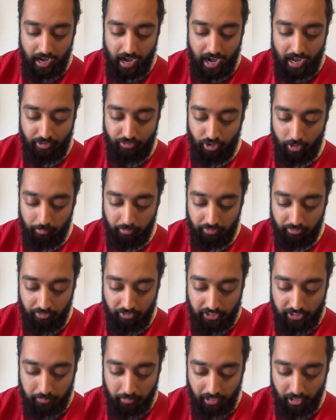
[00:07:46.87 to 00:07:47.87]
I dropped the
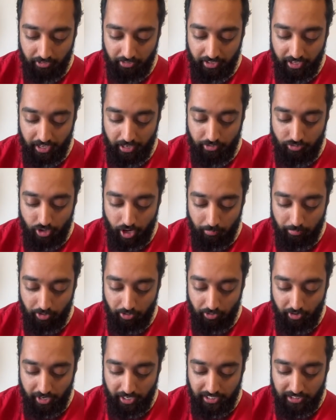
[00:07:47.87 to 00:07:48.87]
freeze spell on there, dropped the
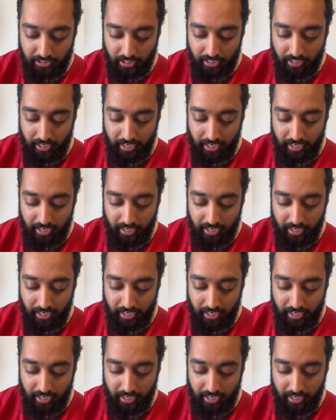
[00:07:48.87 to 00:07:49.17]
rage,